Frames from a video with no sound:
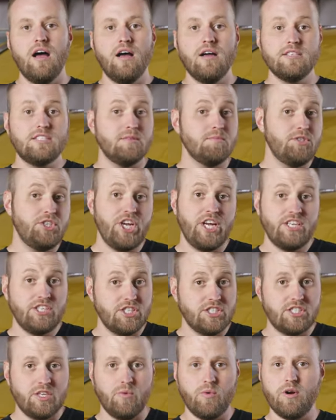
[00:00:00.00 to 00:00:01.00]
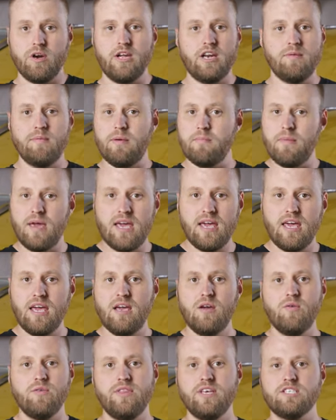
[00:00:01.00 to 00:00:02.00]
some changes that we're going to be
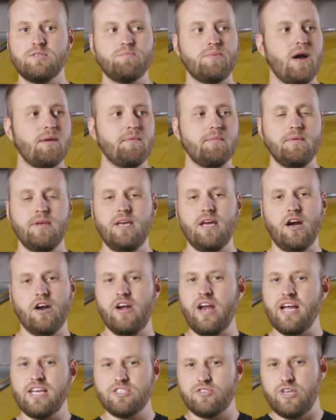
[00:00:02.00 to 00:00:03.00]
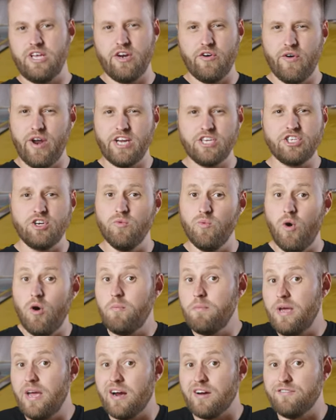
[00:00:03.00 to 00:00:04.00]
making. This probably our next iteration
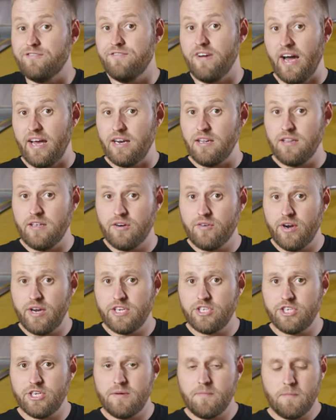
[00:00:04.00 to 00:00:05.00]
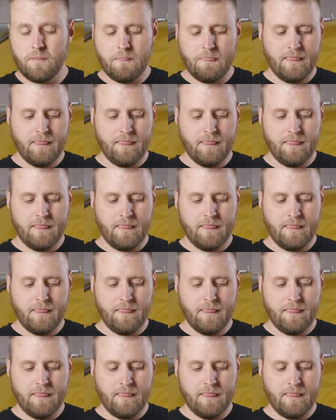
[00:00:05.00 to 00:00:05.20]
won't be our final iteration.